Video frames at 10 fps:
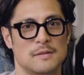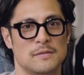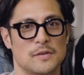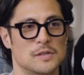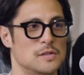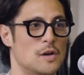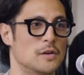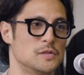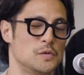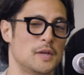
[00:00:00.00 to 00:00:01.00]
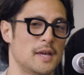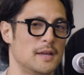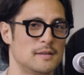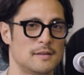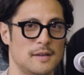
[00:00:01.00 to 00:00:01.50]
for as long as you
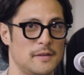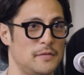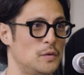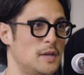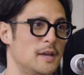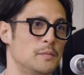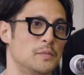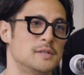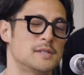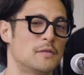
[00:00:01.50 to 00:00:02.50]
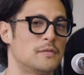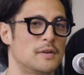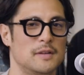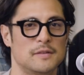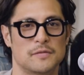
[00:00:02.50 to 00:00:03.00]
can. If you can be
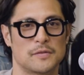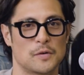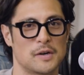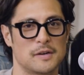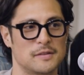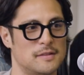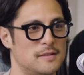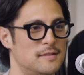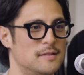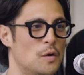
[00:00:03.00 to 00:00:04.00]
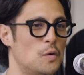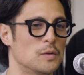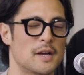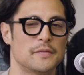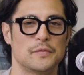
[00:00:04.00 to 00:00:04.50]
self-funded for the
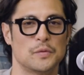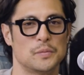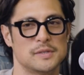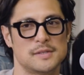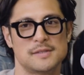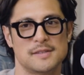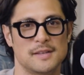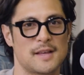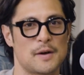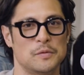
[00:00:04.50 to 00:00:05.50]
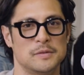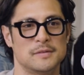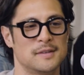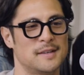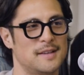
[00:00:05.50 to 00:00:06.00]
whole life of your business, then
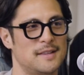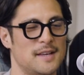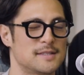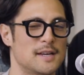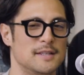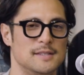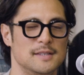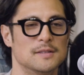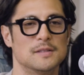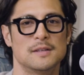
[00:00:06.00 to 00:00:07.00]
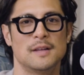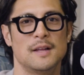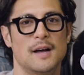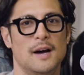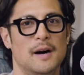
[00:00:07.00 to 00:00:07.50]
that's ideal.
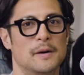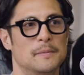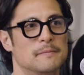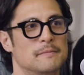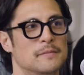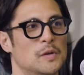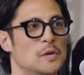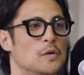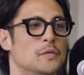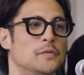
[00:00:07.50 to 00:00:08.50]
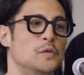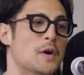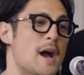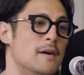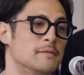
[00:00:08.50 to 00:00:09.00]
You know, if you
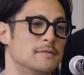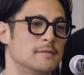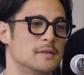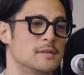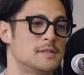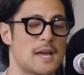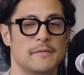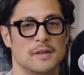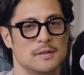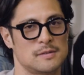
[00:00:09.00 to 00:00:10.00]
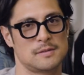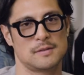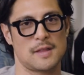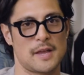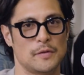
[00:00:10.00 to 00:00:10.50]
have savings
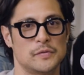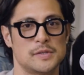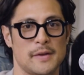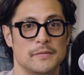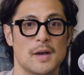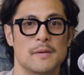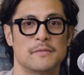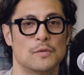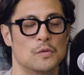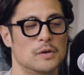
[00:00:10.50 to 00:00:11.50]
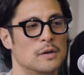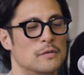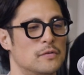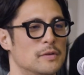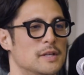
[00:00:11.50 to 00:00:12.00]
that you've saved up for
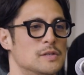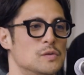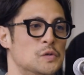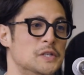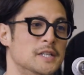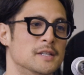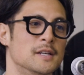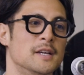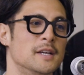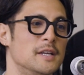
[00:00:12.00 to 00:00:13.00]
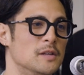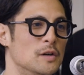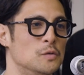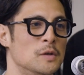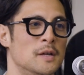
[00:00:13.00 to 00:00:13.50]
this, or, you
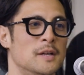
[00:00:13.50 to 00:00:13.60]
know,